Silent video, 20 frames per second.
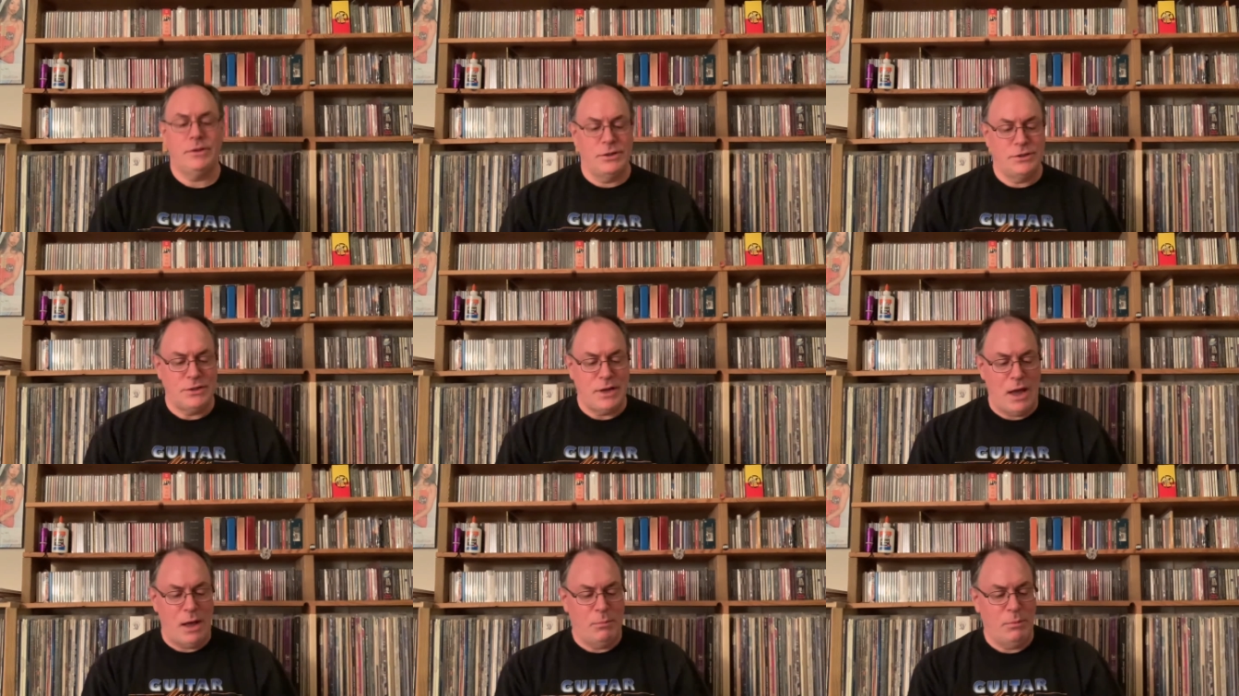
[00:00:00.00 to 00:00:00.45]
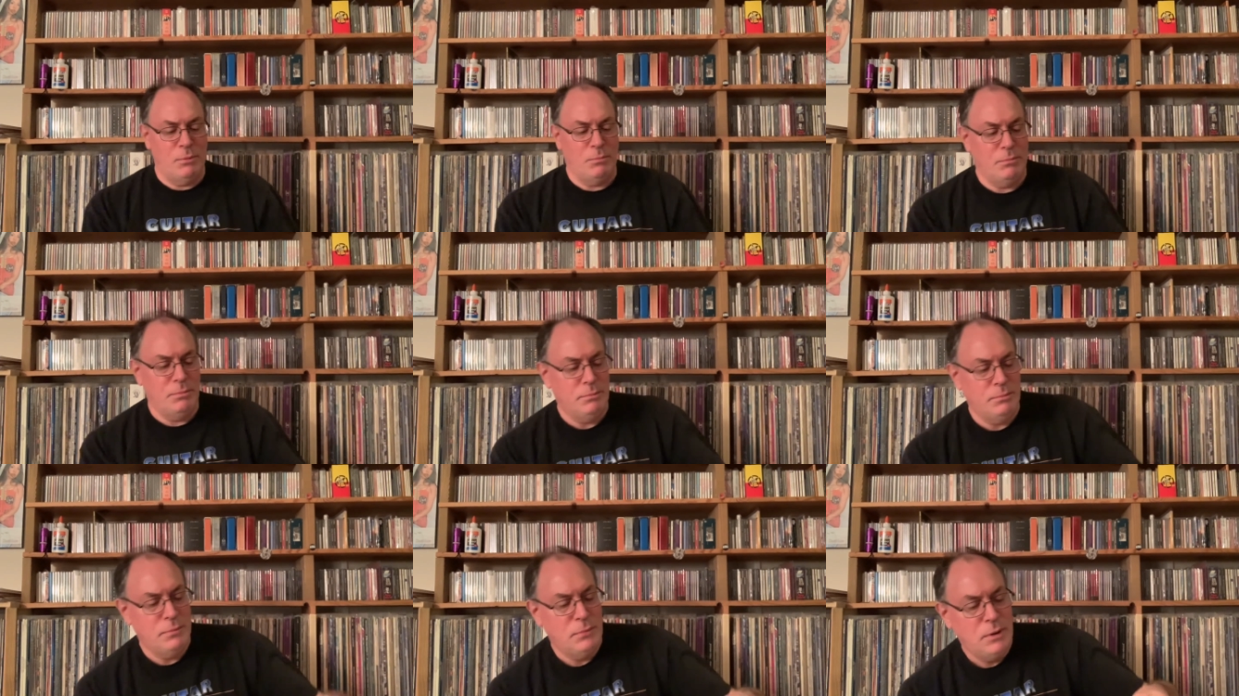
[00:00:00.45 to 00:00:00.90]
this album
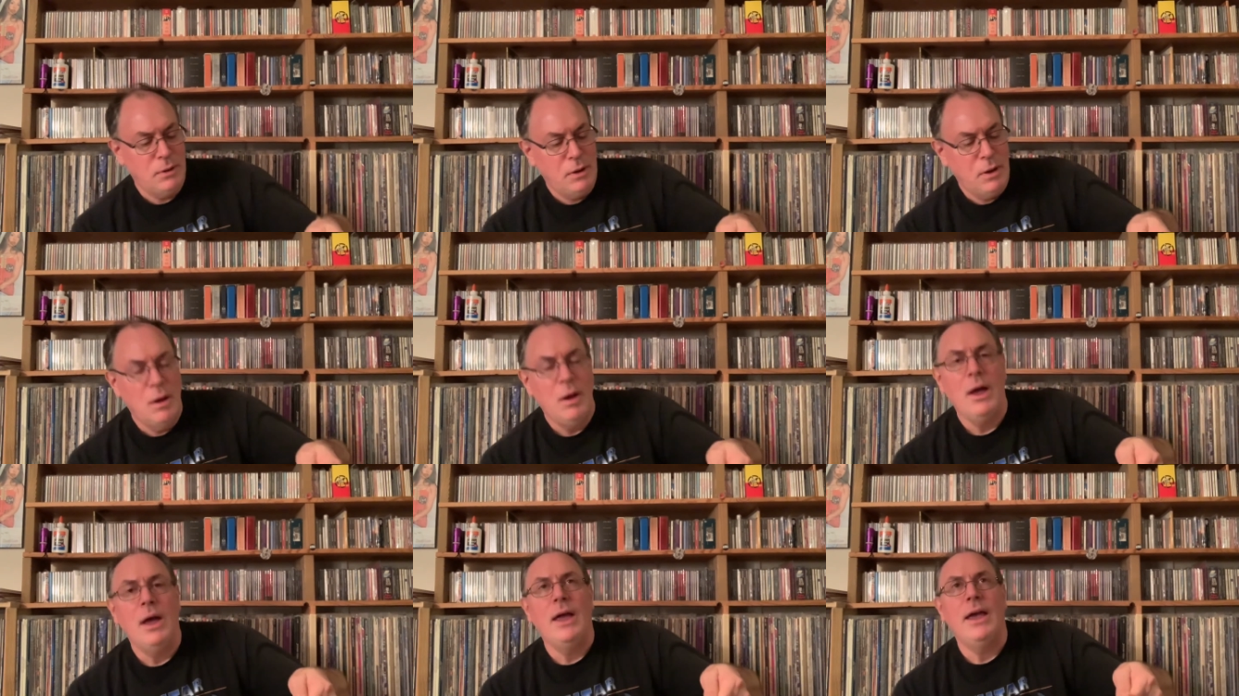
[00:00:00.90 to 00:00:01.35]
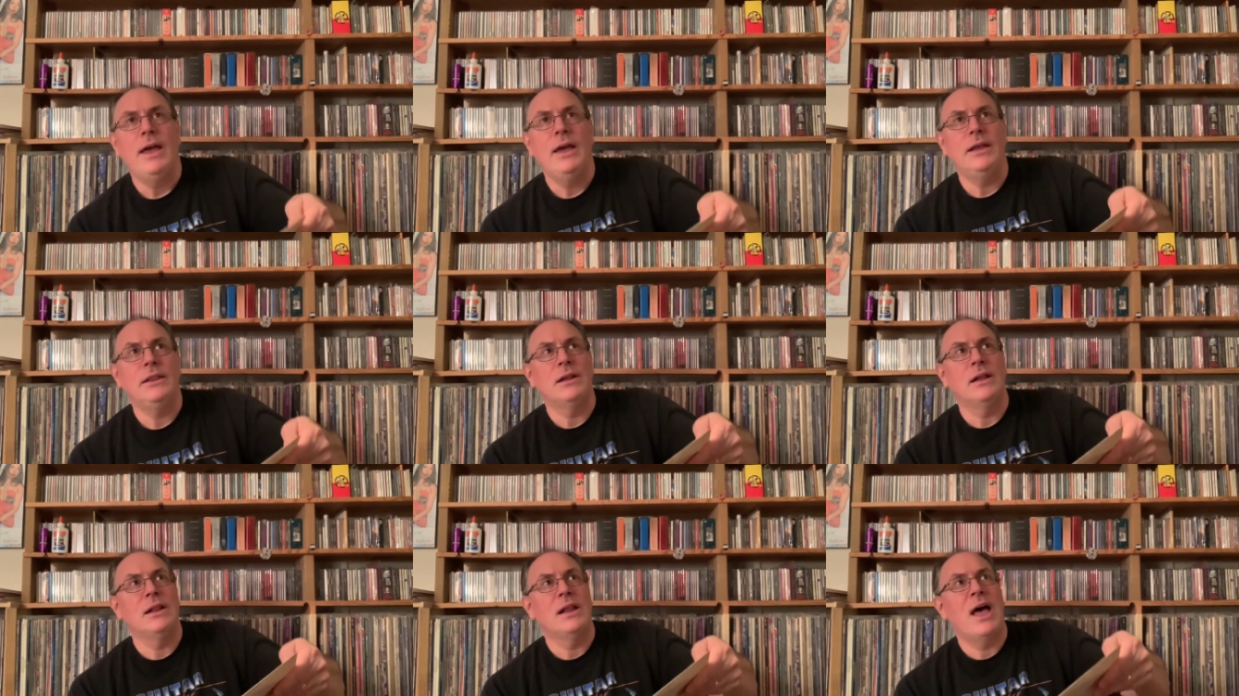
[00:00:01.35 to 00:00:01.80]

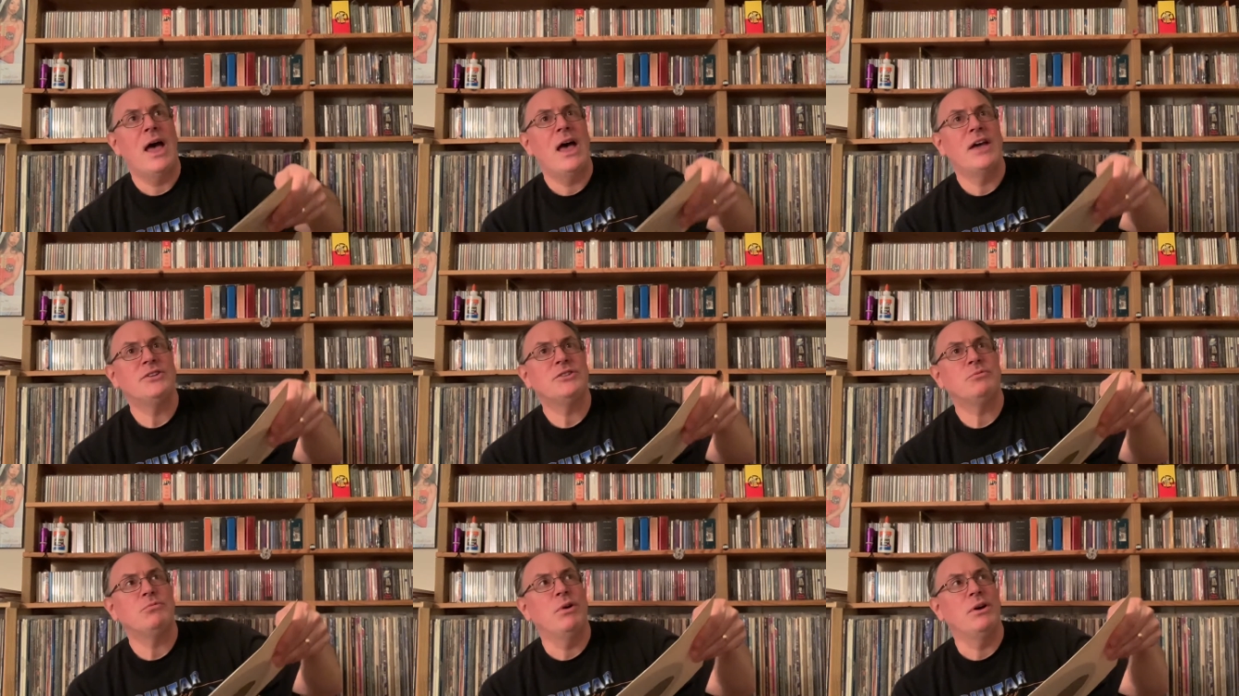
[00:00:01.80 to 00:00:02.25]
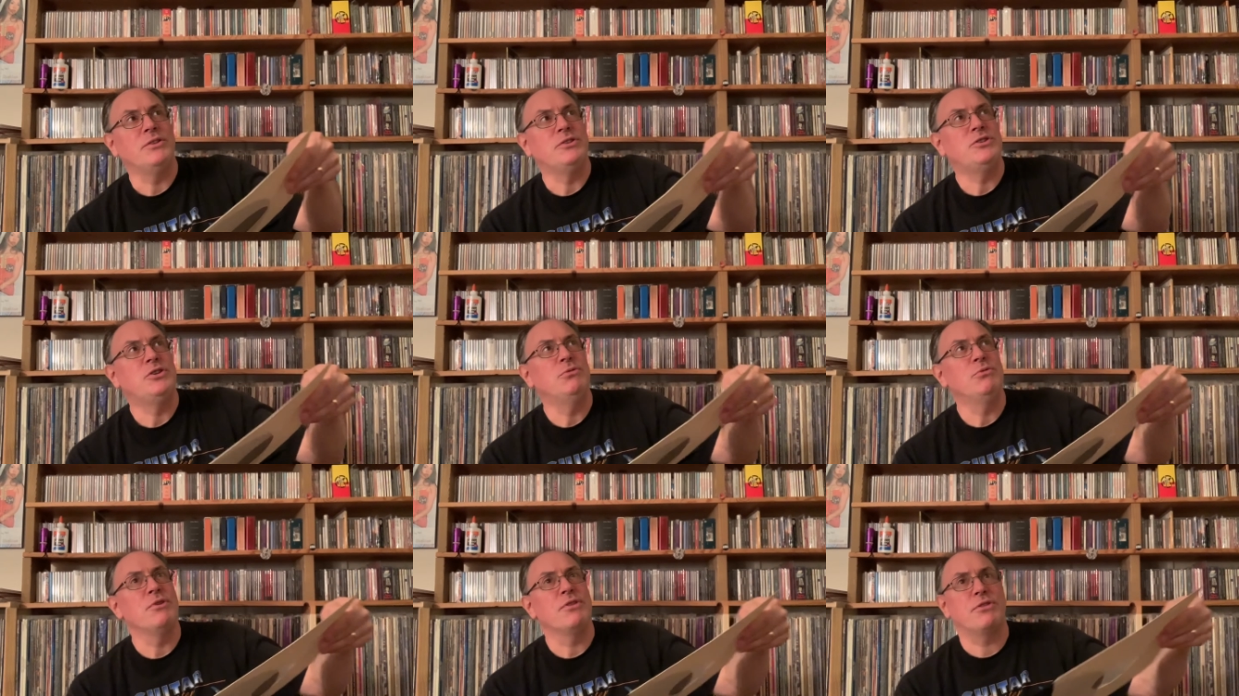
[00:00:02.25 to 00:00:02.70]
in the last, what,
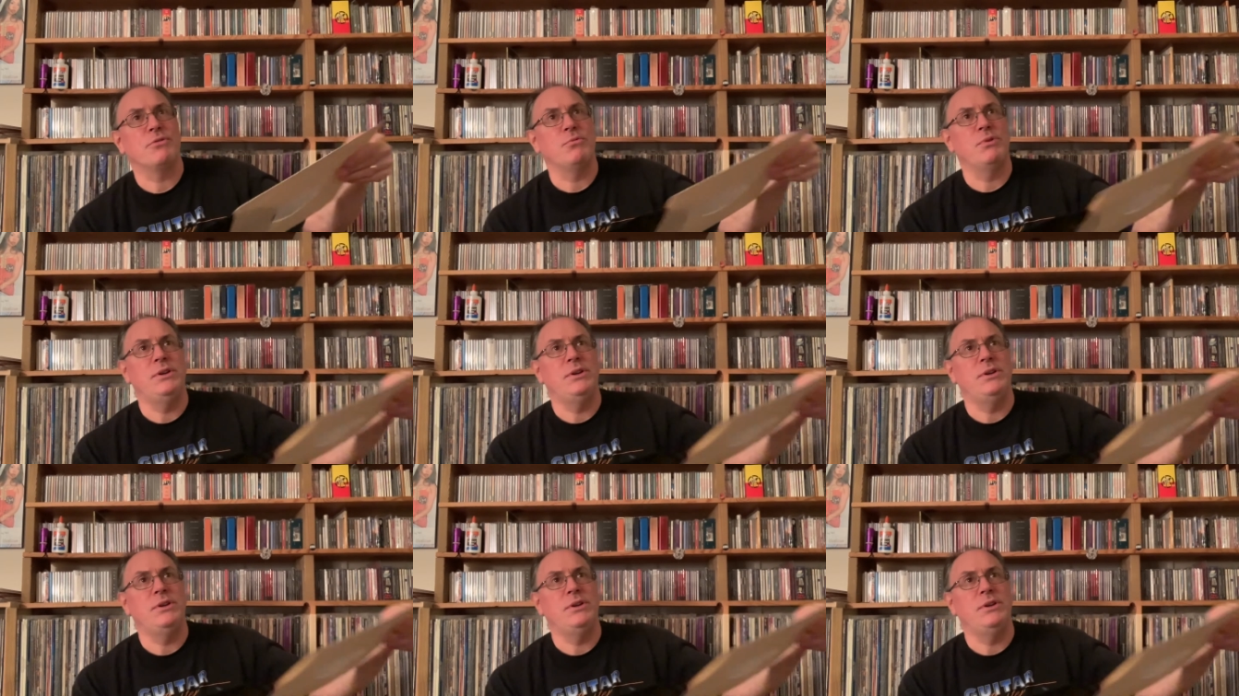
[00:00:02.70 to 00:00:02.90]
2 or 3